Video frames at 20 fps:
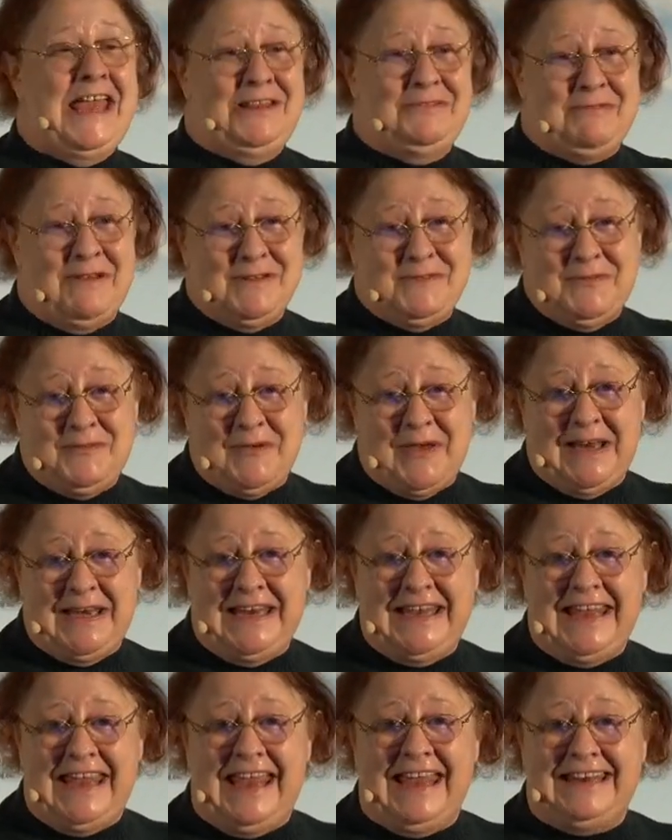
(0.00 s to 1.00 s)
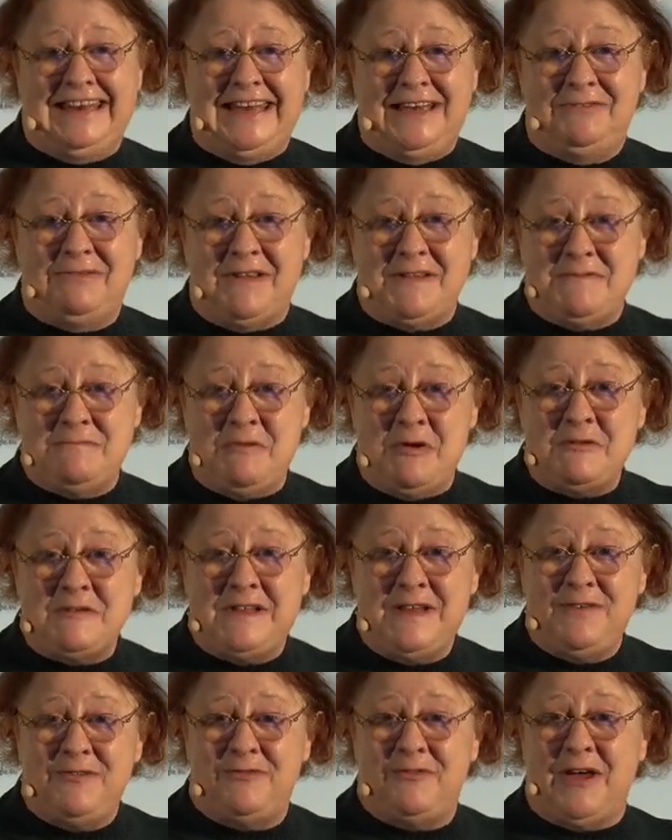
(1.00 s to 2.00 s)
it was funny, and it was
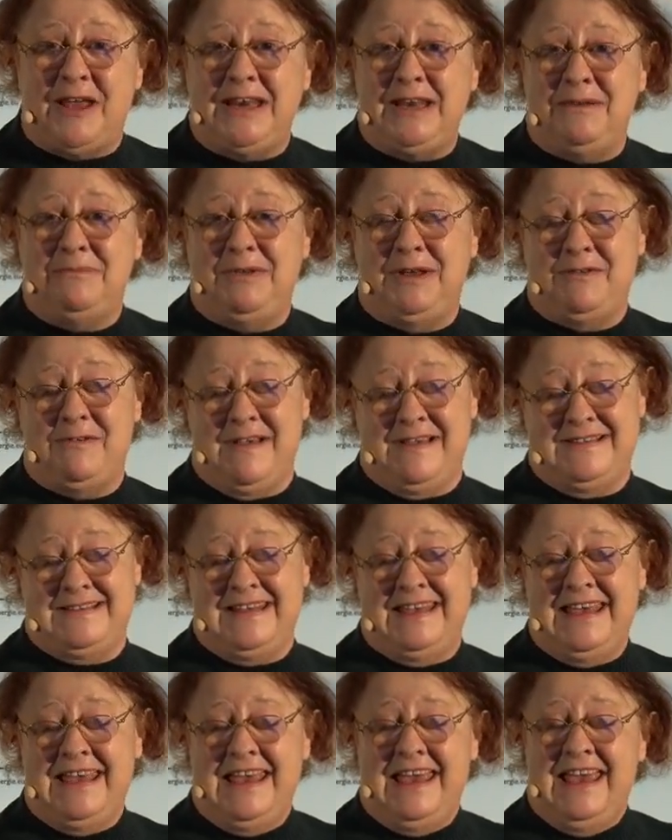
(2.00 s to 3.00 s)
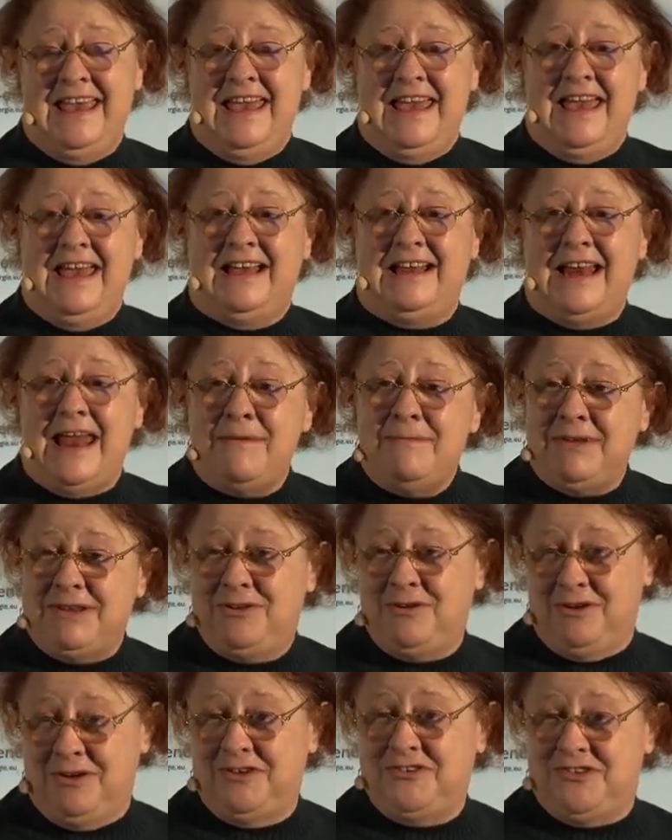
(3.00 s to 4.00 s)
mostly funny because a
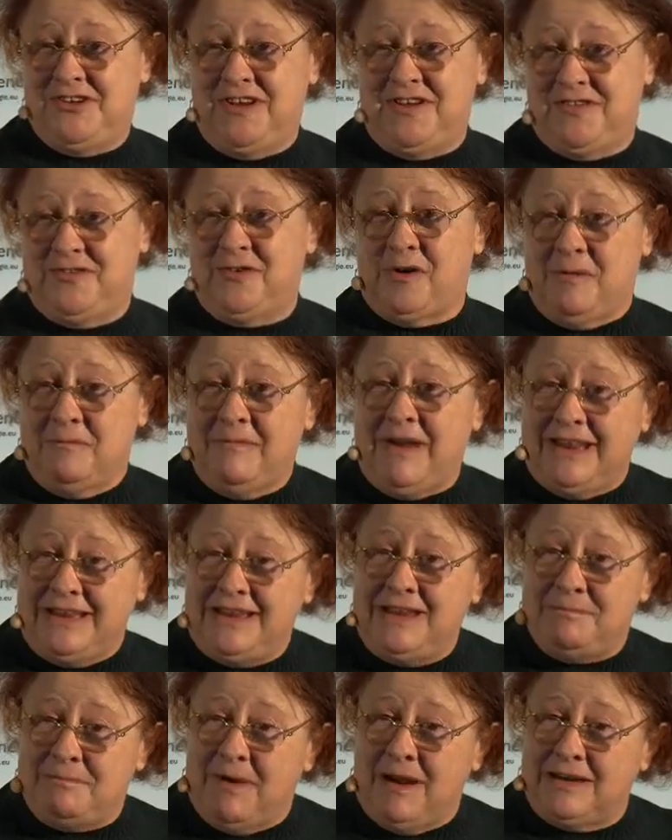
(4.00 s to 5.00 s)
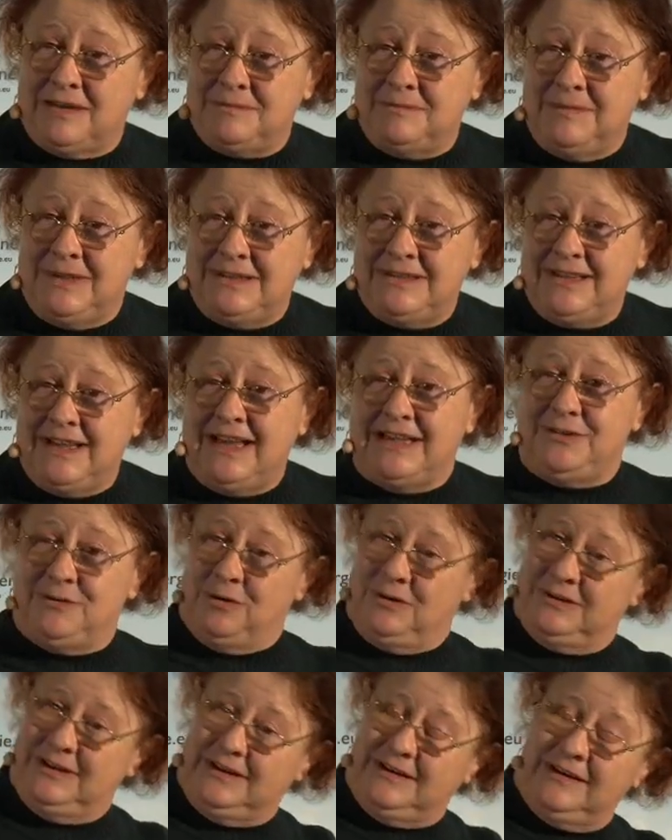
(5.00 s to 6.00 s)
climatologist from my department, I
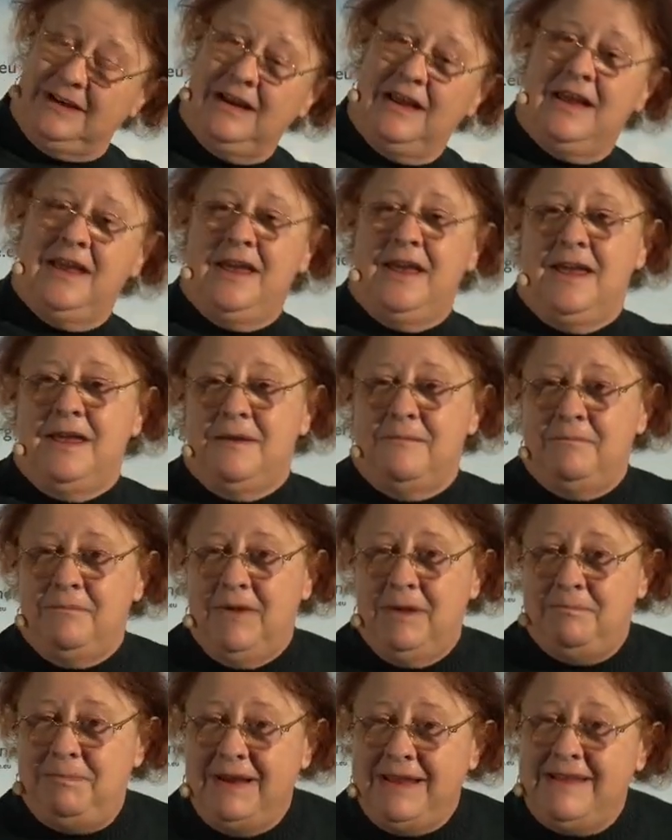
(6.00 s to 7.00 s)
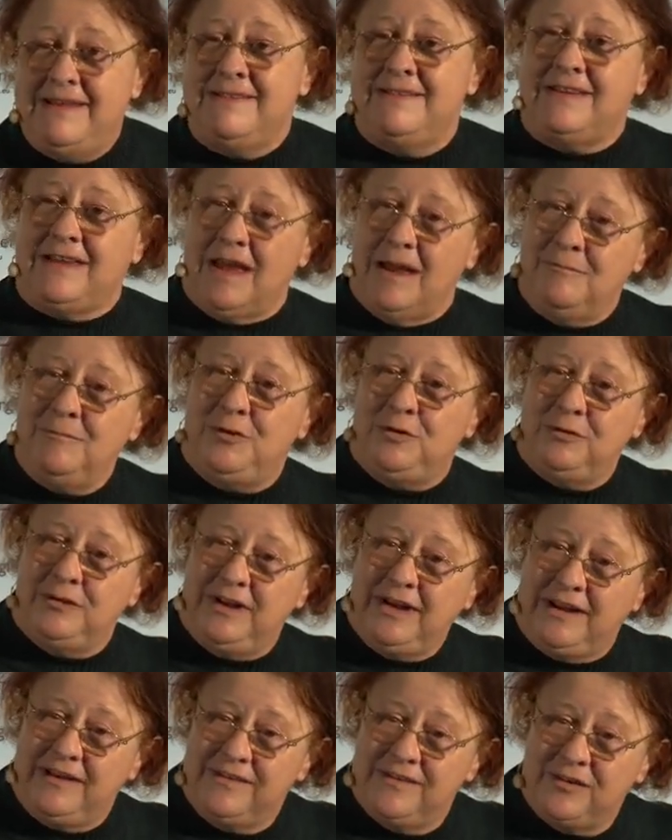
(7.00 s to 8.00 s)
told her, please come to
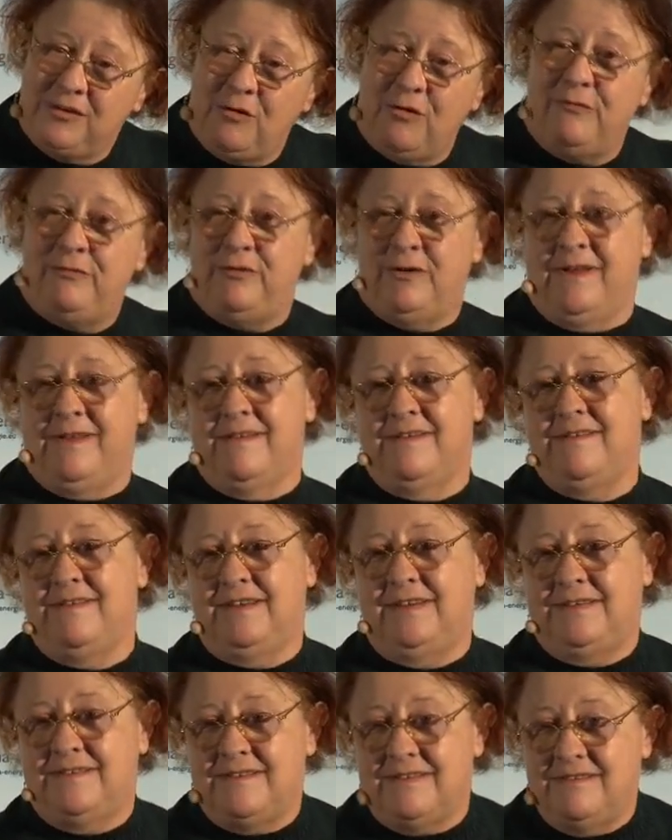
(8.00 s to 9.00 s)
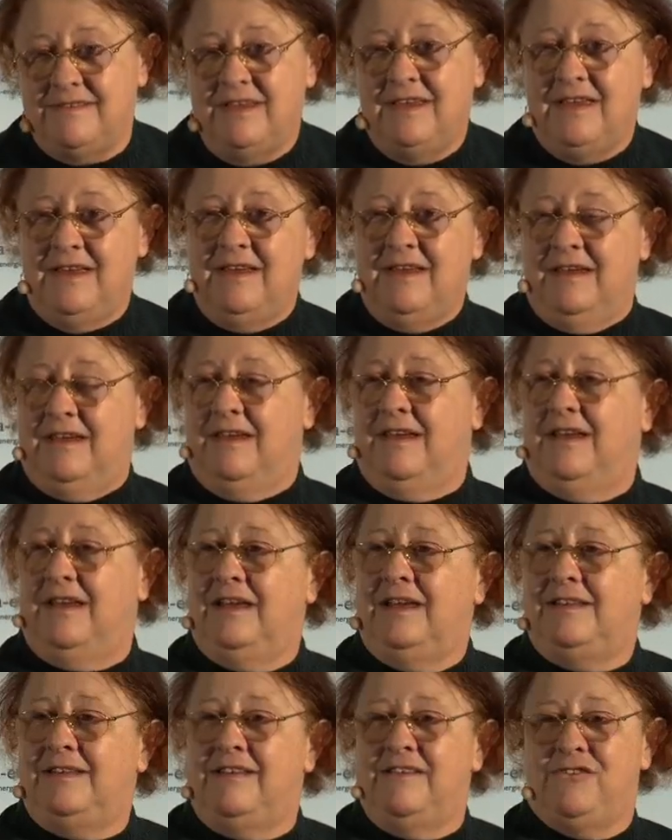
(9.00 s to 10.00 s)
this conference. It's
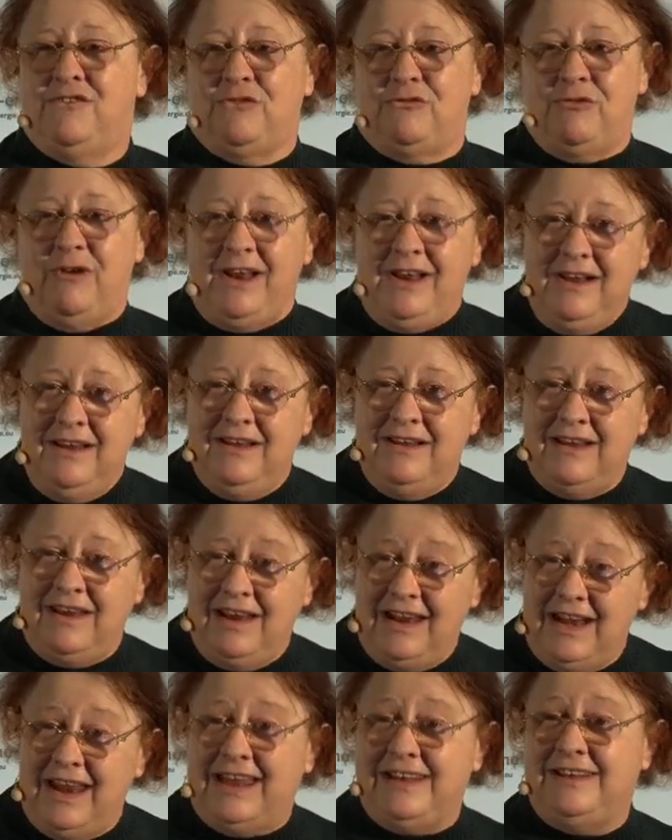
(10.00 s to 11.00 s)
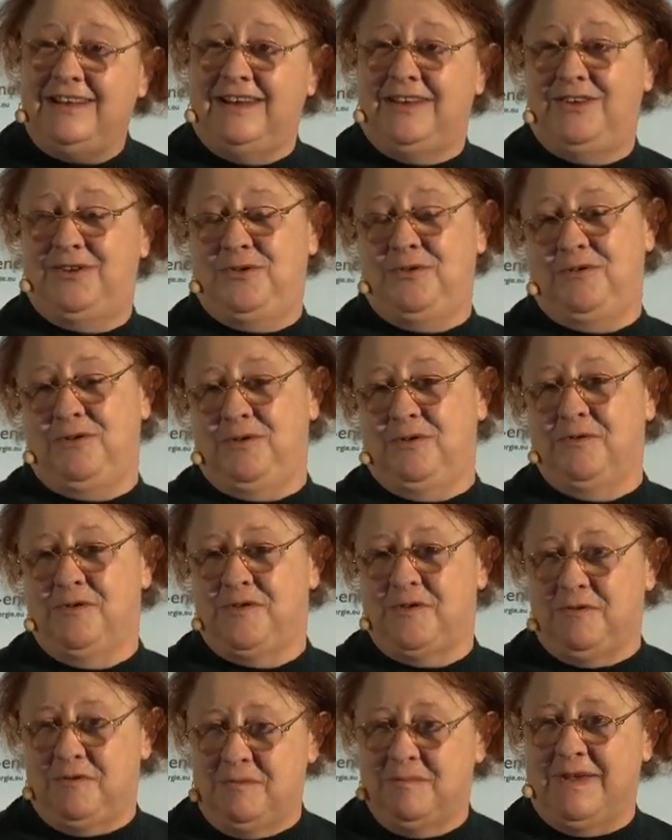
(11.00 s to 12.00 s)
it is re related to you,
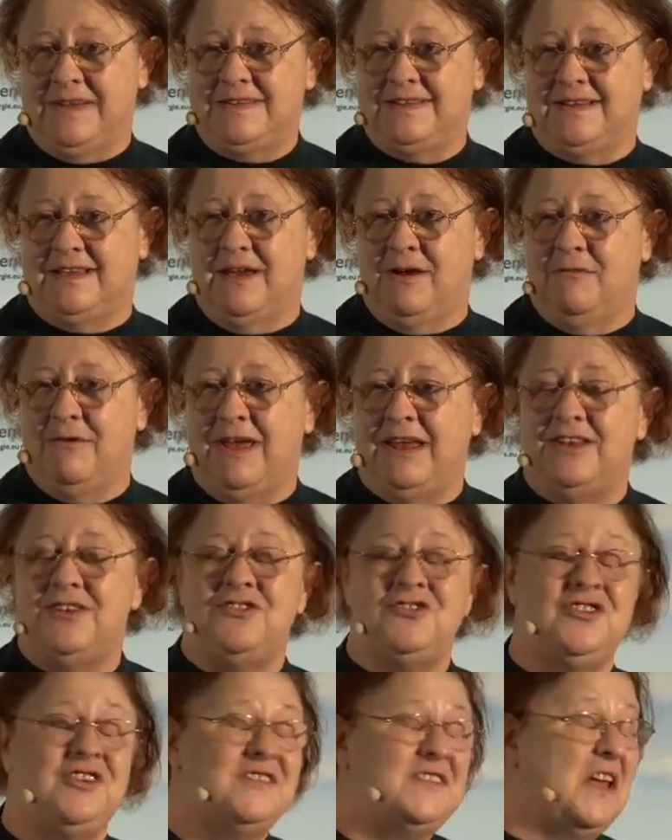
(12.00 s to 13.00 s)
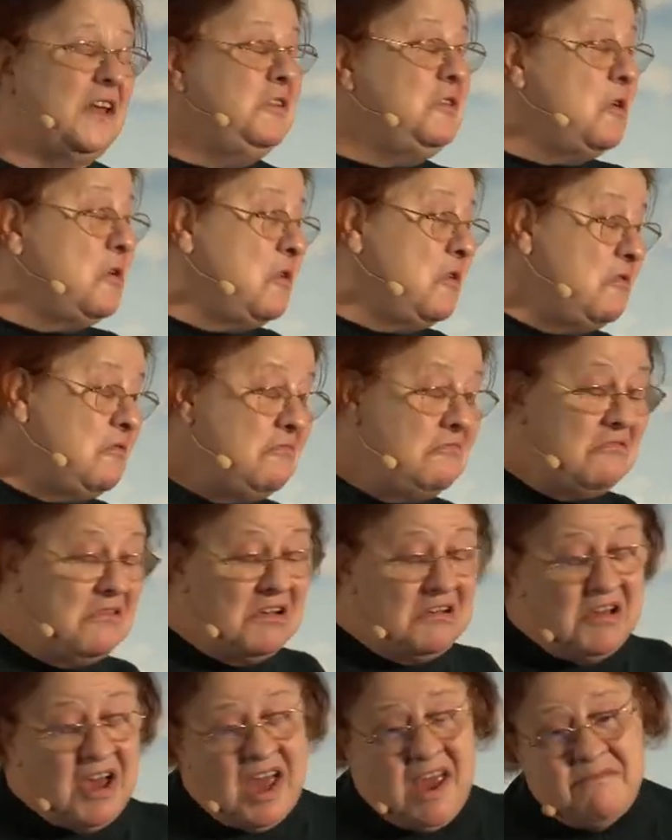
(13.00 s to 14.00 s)
so you must go. And she said, No,
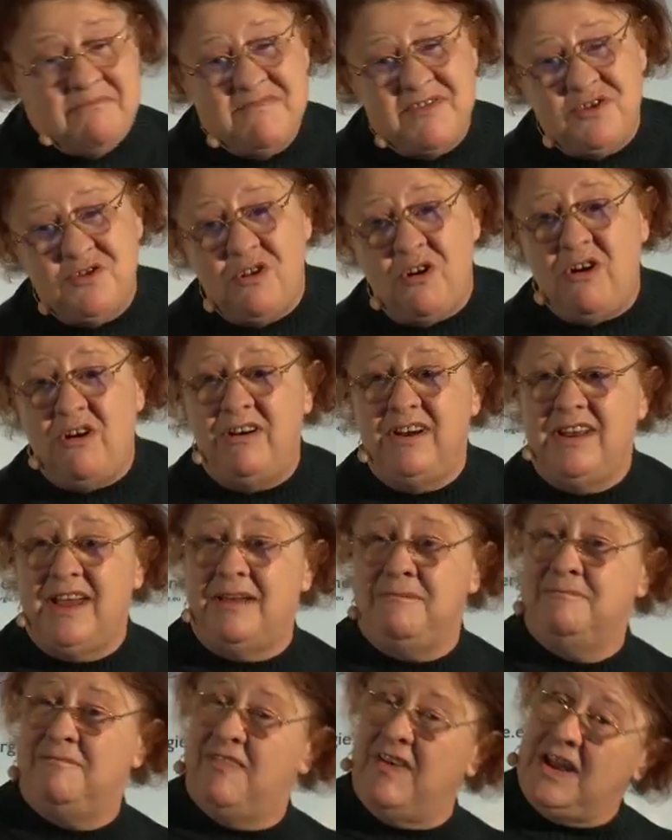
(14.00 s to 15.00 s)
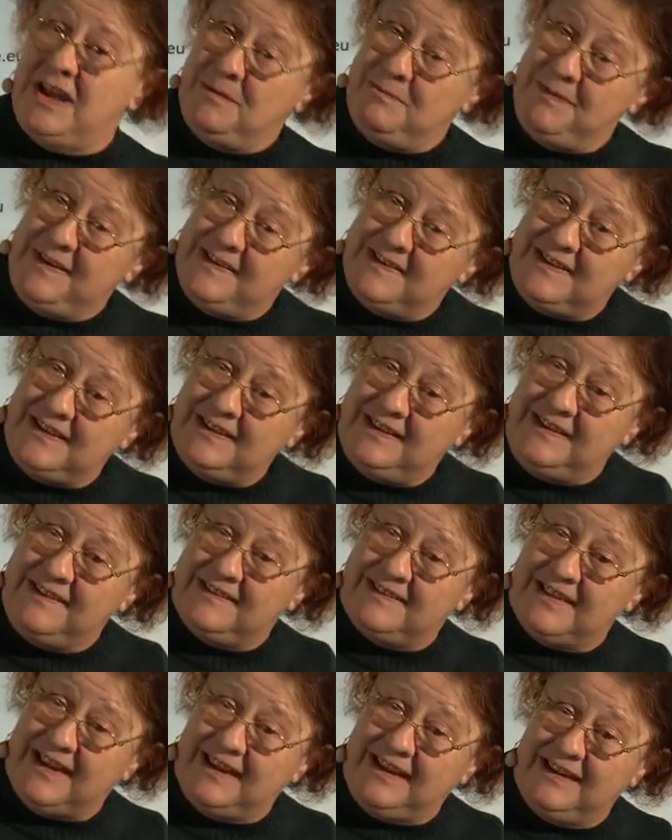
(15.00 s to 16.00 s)
uh, I'm sorry, I'm very busy
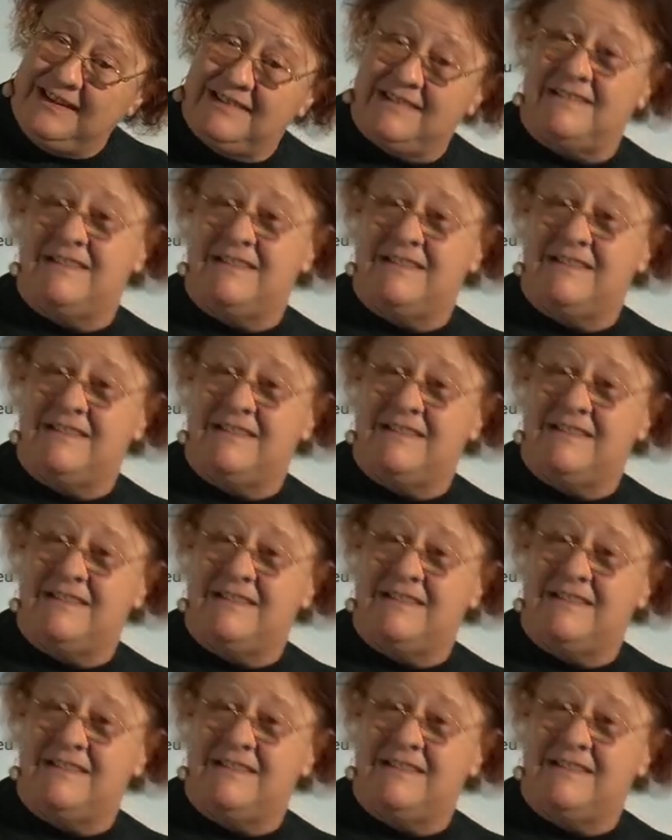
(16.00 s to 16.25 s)
these days.